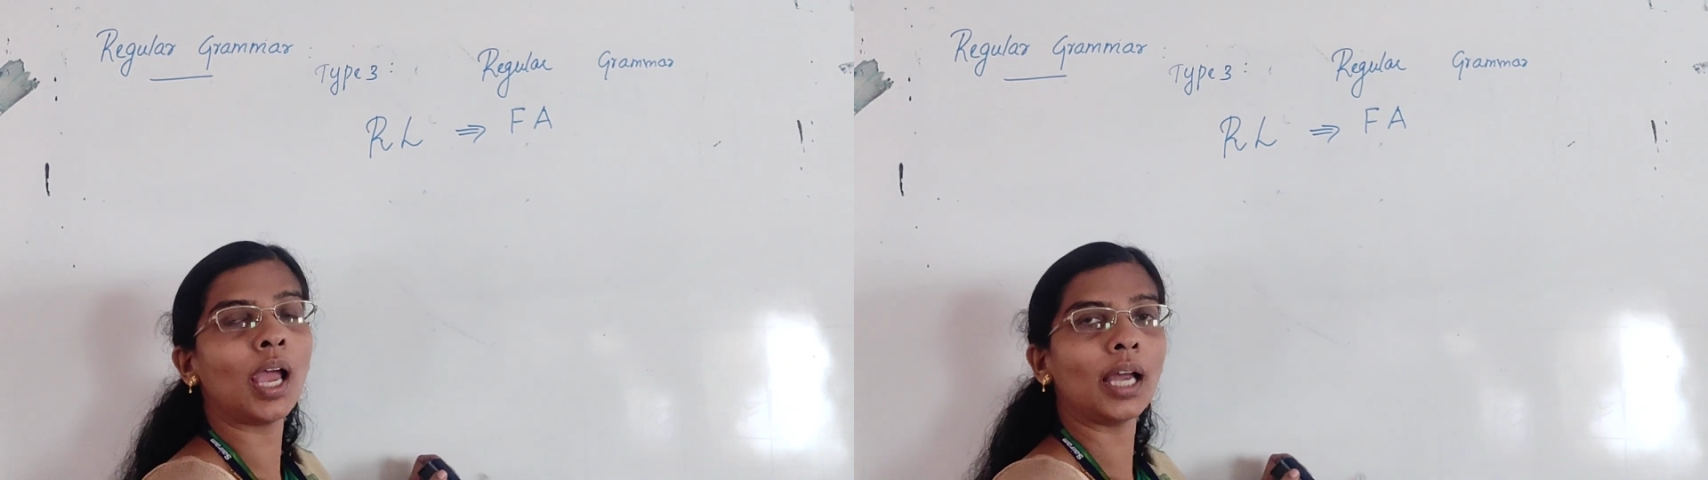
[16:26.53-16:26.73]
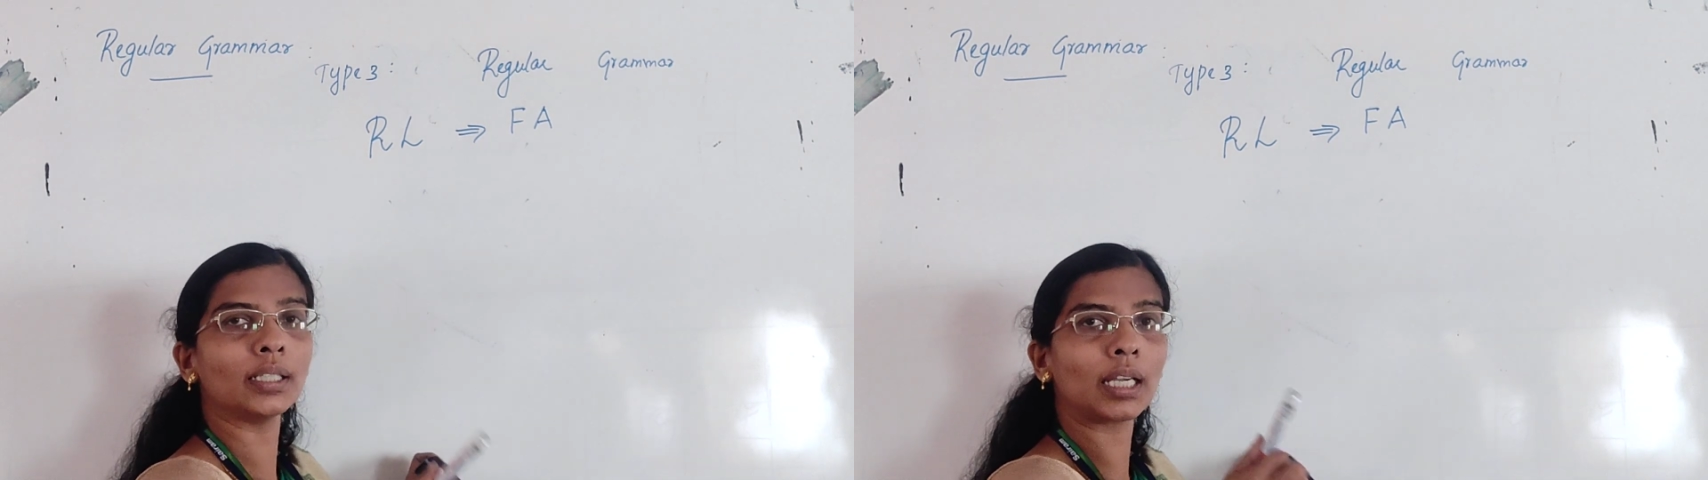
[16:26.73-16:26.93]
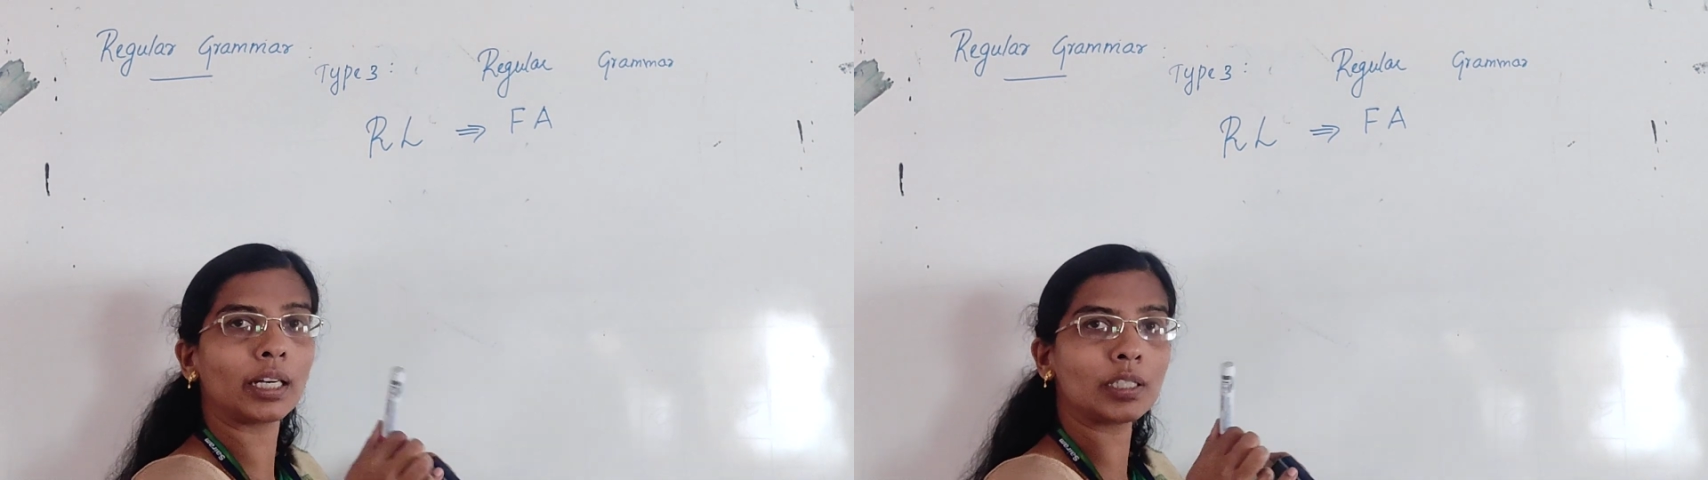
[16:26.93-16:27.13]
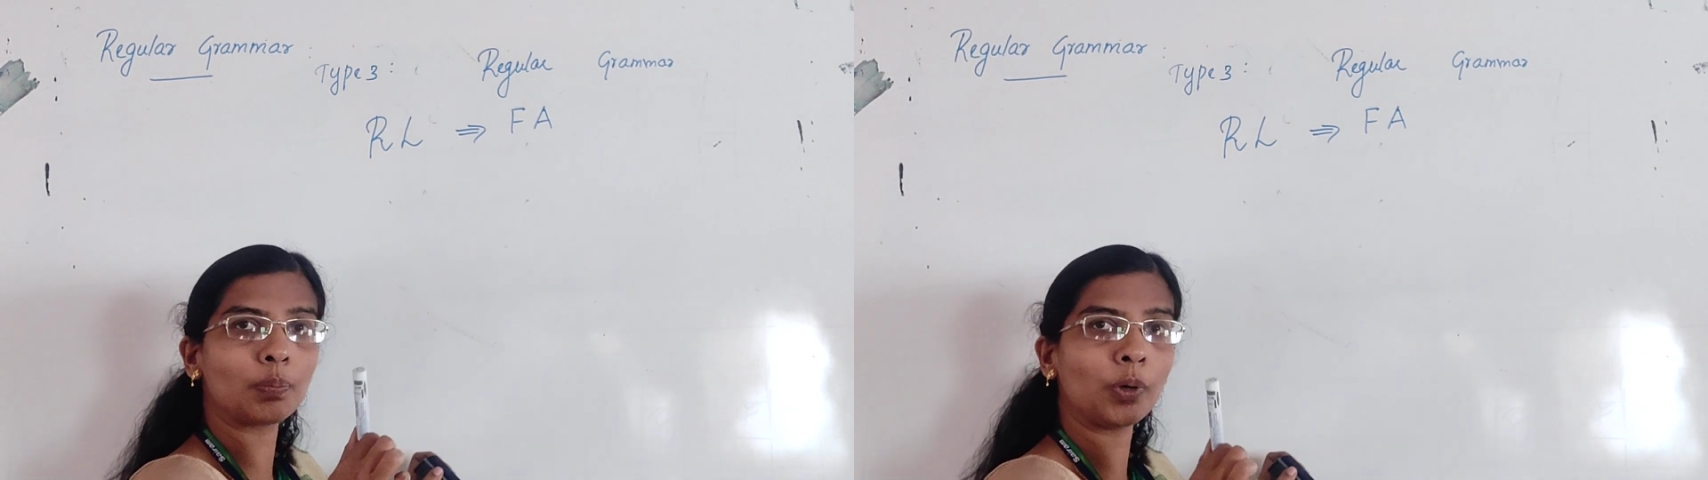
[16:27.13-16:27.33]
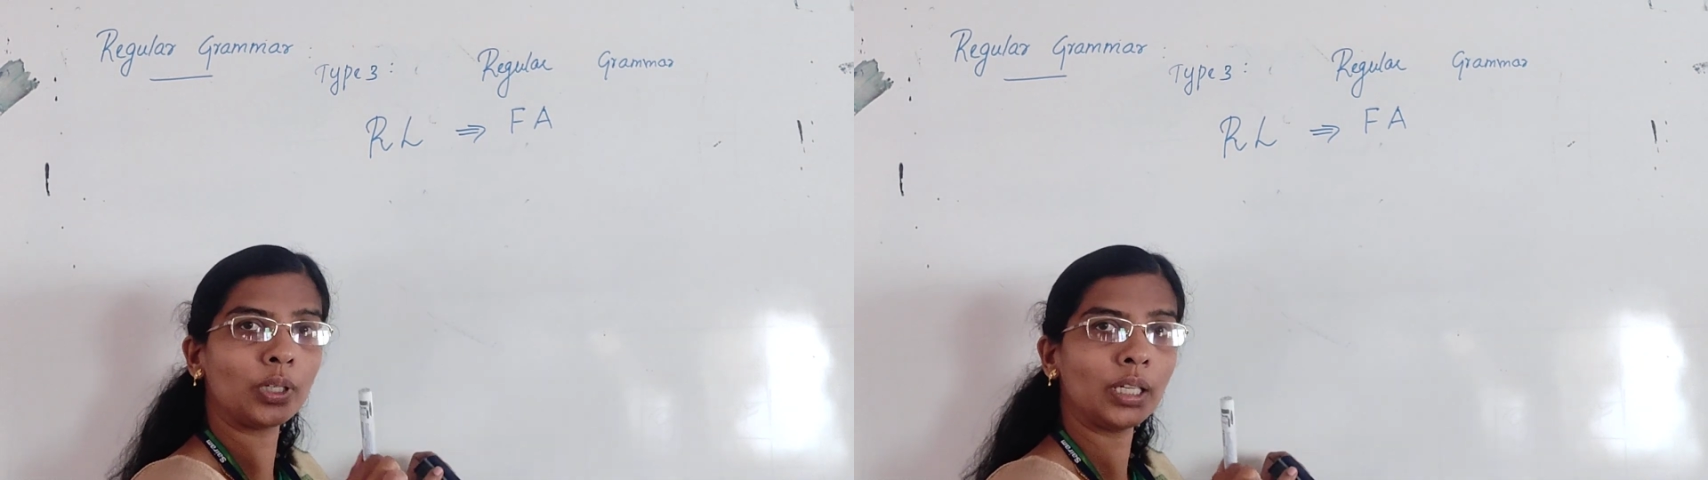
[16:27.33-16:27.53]
and the
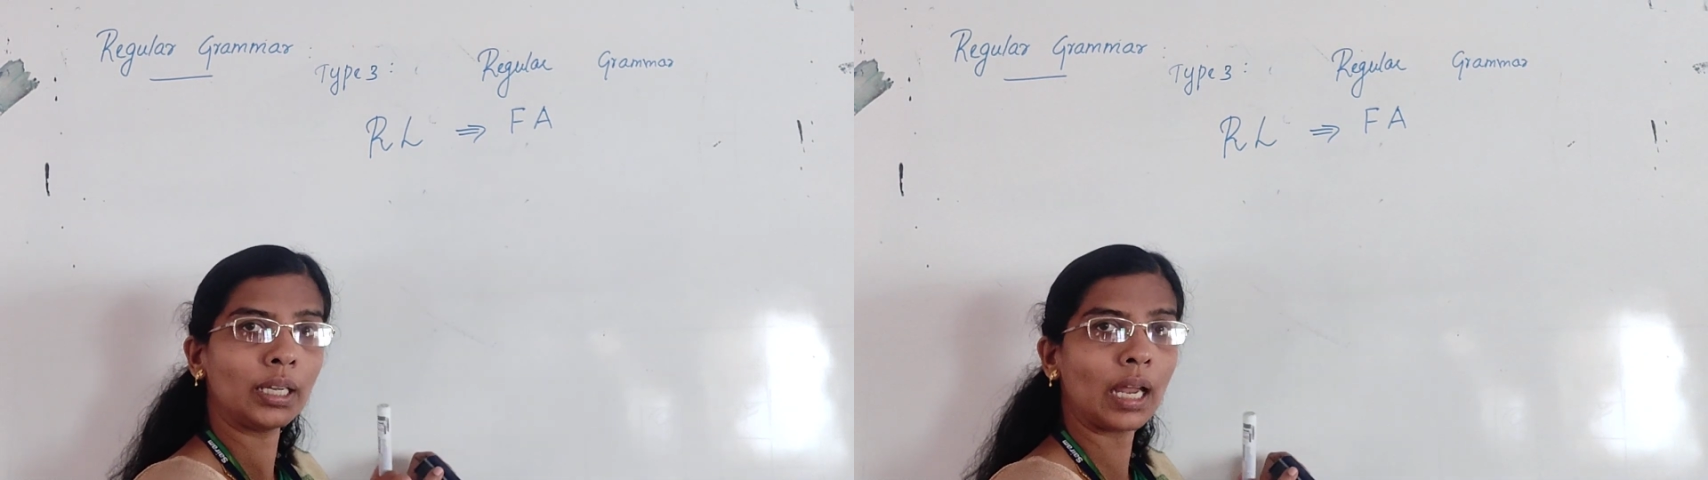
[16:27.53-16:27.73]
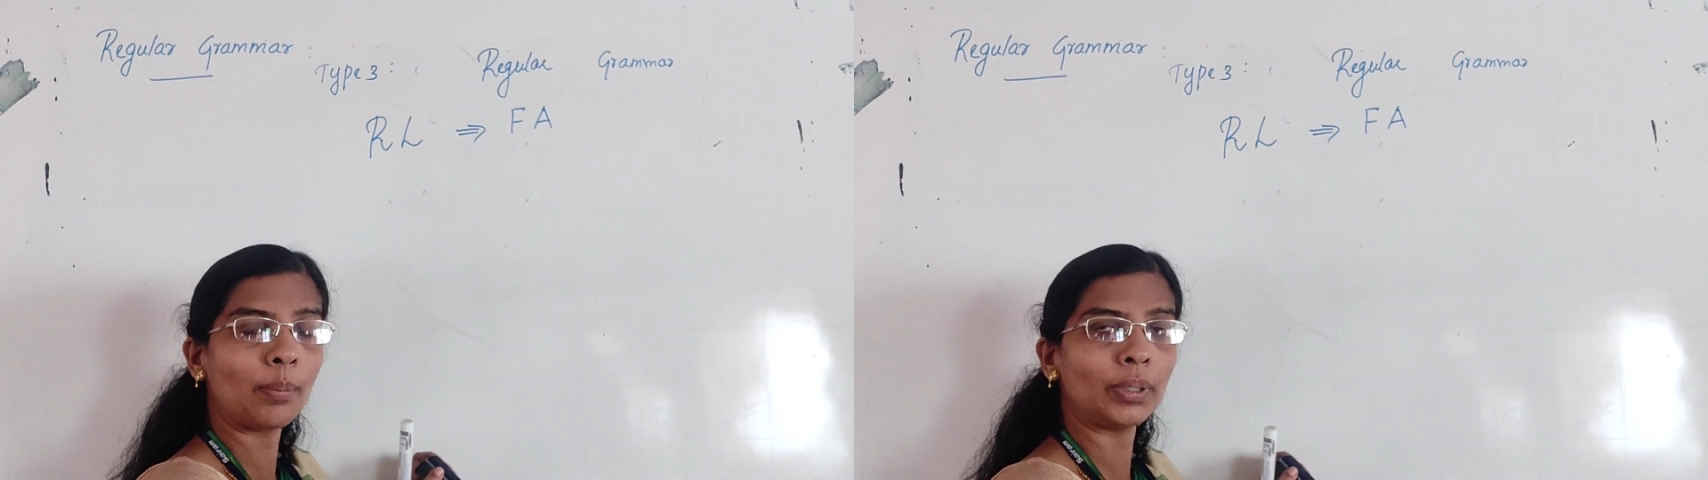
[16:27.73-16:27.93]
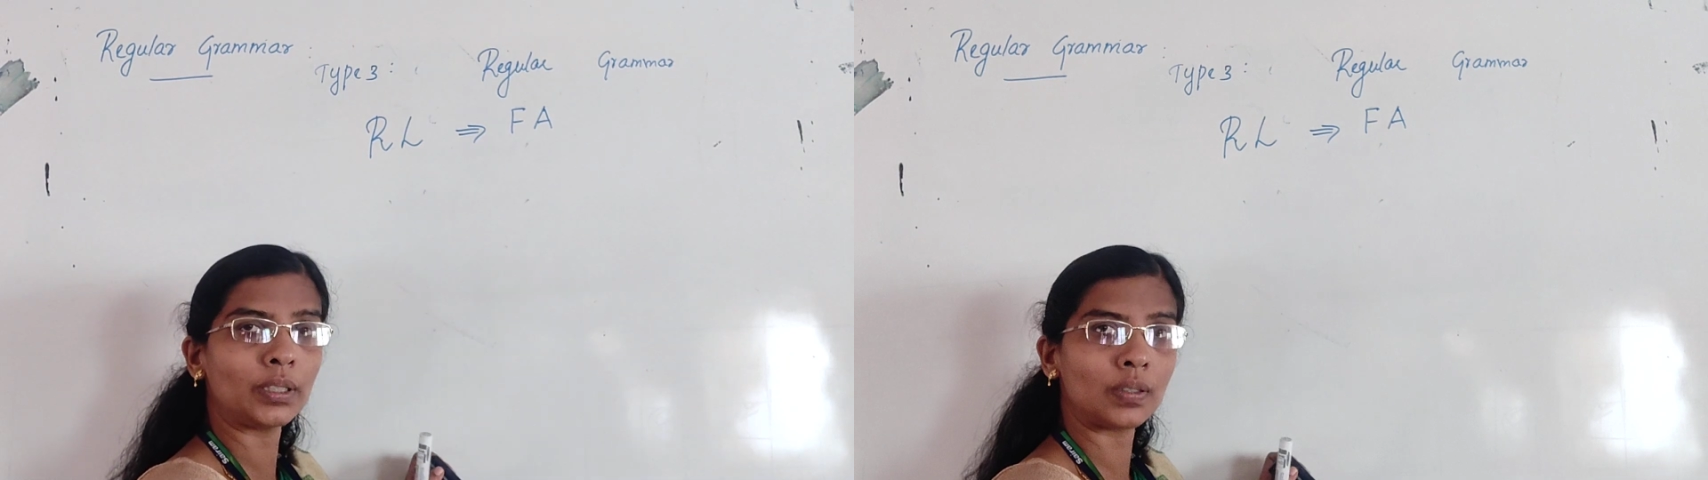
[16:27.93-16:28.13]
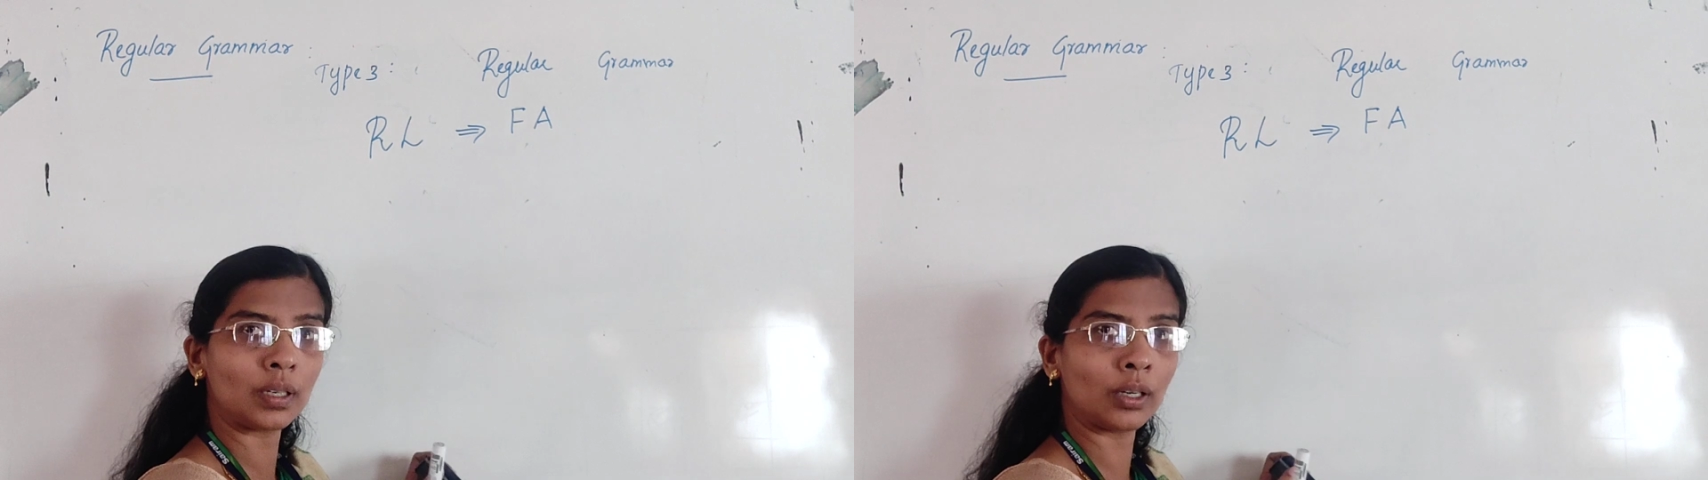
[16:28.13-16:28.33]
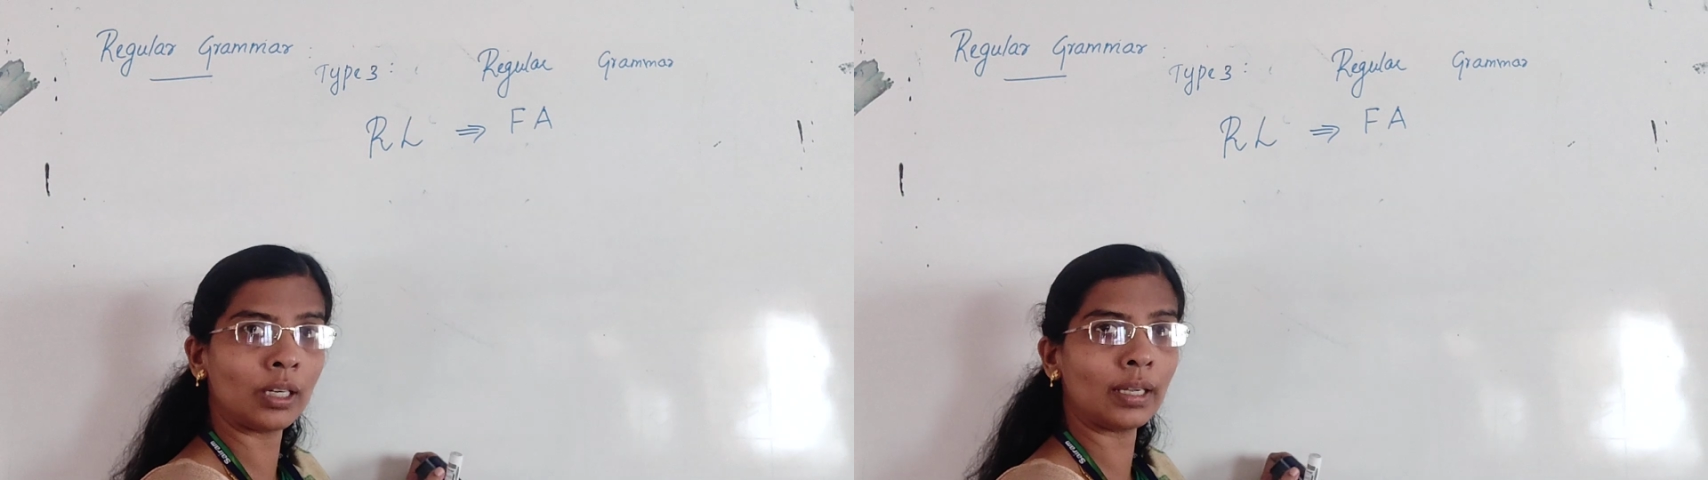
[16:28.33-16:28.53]
corresponding grammar is
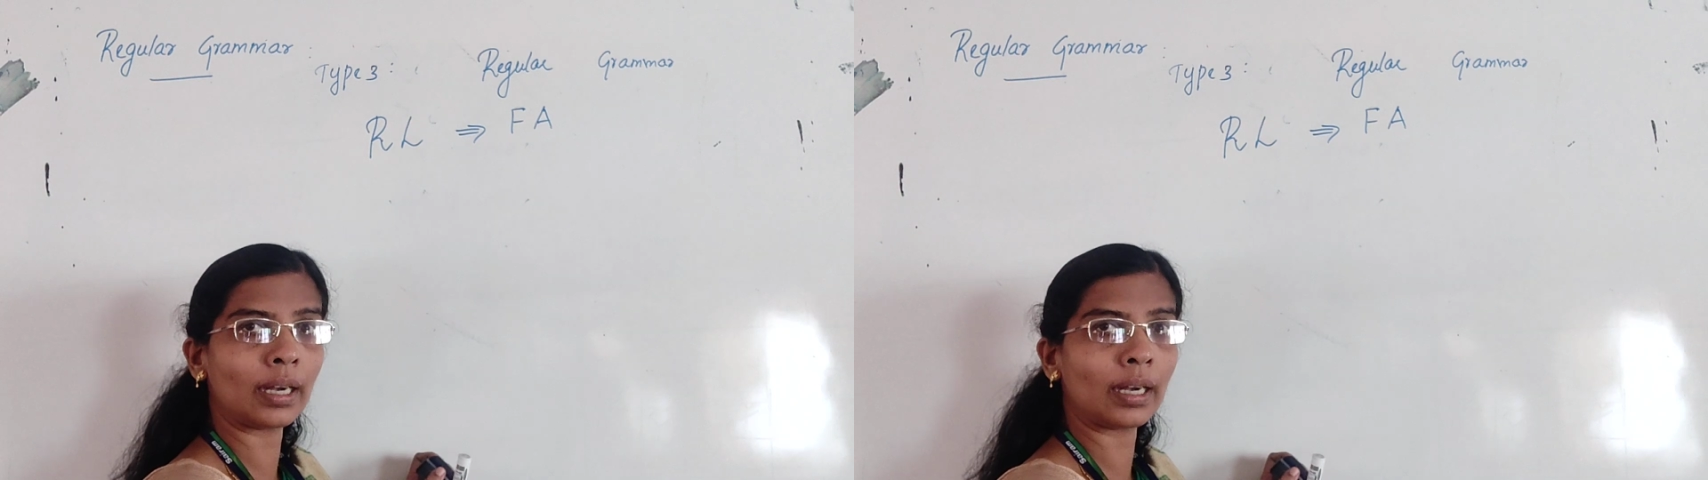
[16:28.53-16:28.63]
regular